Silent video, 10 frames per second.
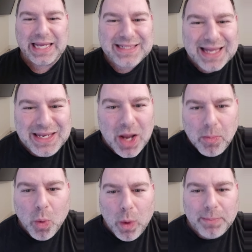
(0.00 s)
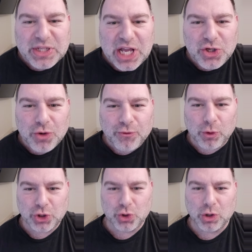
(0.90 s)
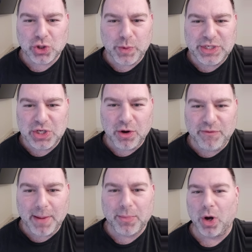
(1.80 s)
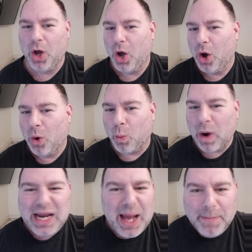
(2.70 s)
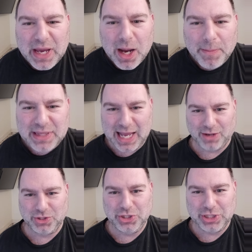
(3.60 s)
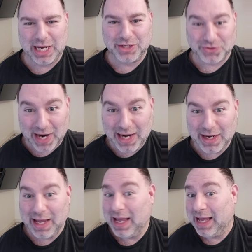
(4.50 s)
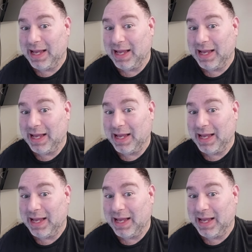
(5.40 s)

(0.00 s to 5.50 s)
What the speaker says: It's the number one potential for a short squeeze in November. Why not pick up 1,000 shares, right?